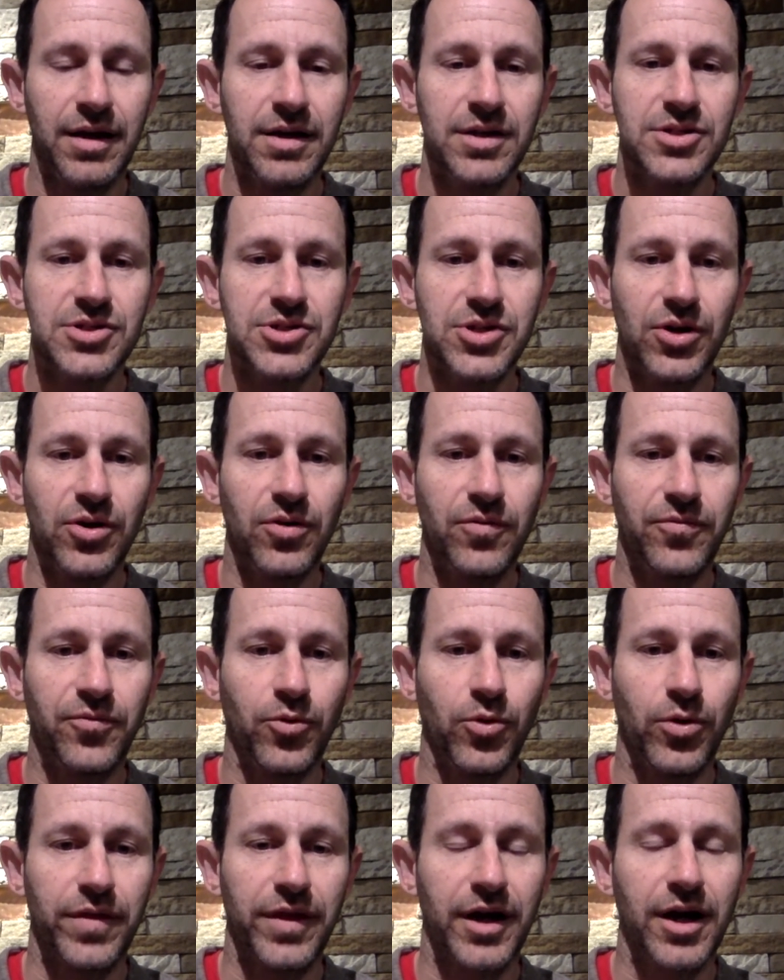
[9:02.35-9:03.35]
So
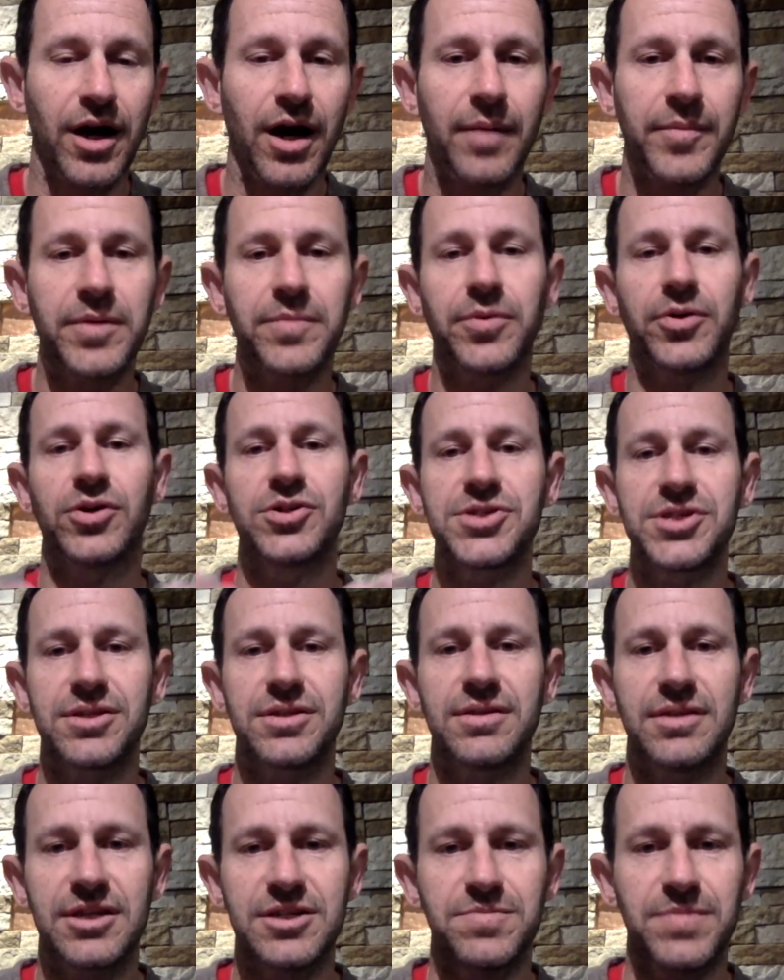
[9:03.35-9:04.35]
for the common person, this